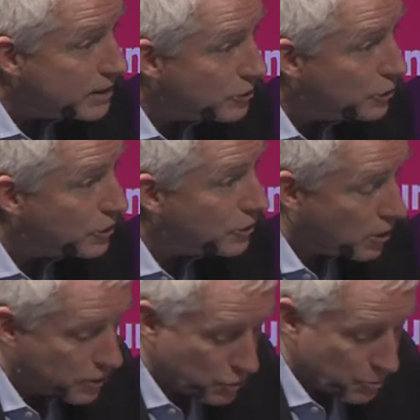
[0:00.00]
you could
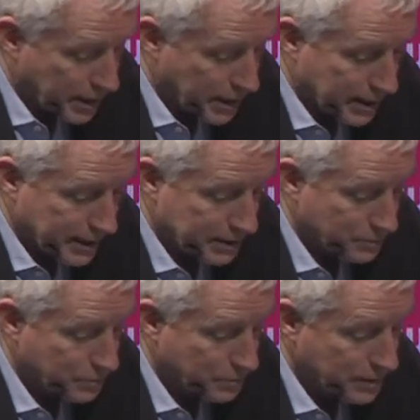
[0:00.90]
argue, by
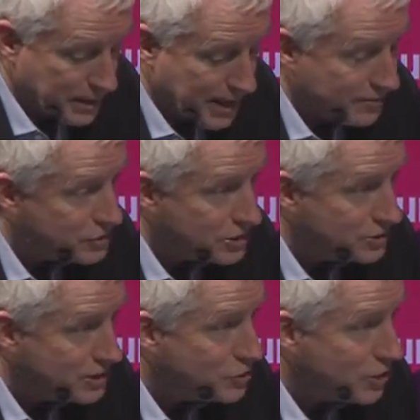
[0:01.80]
the
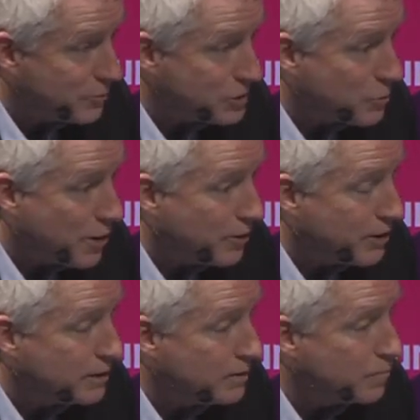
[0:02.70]
FCC chairman's apparent
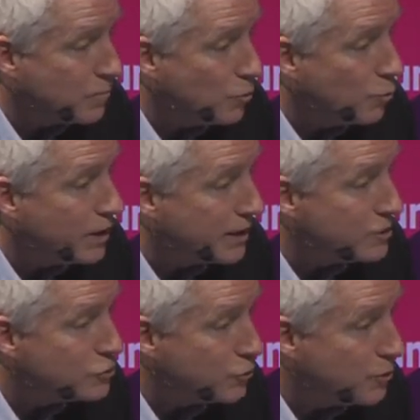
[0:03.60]

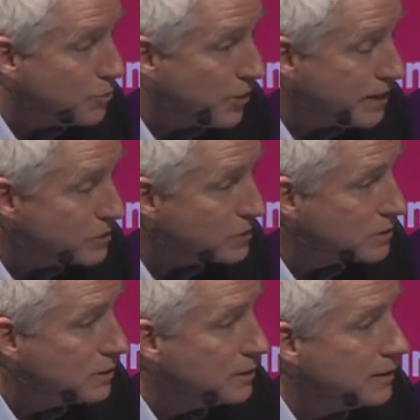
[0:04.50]
willingness to embrace
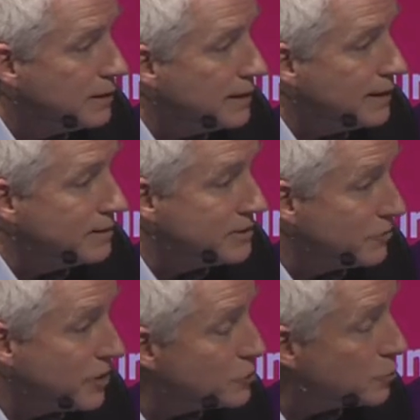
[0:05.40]
uh,
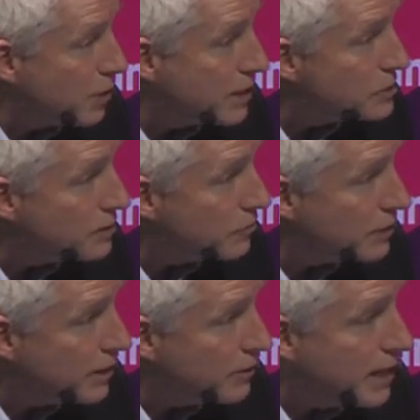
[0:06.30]
differential pricing for the
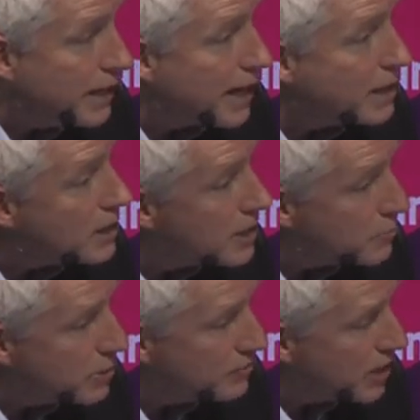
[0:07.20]
internet and a
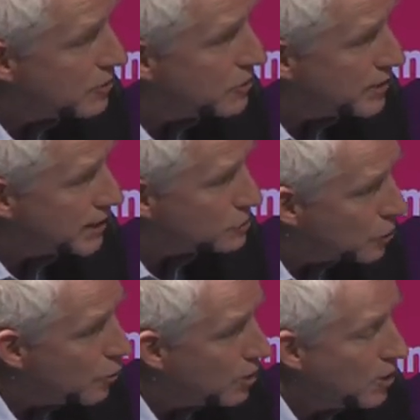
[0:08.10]
number of other things.
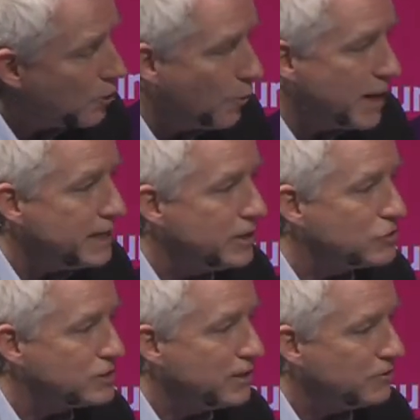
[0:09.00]
So, rating
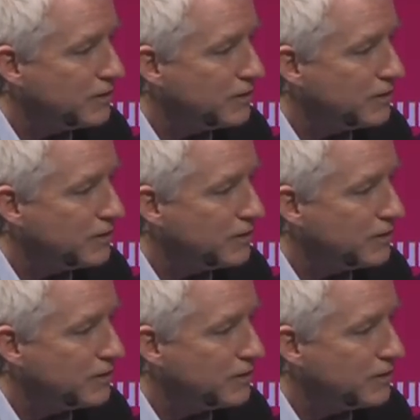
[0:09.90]
yourself,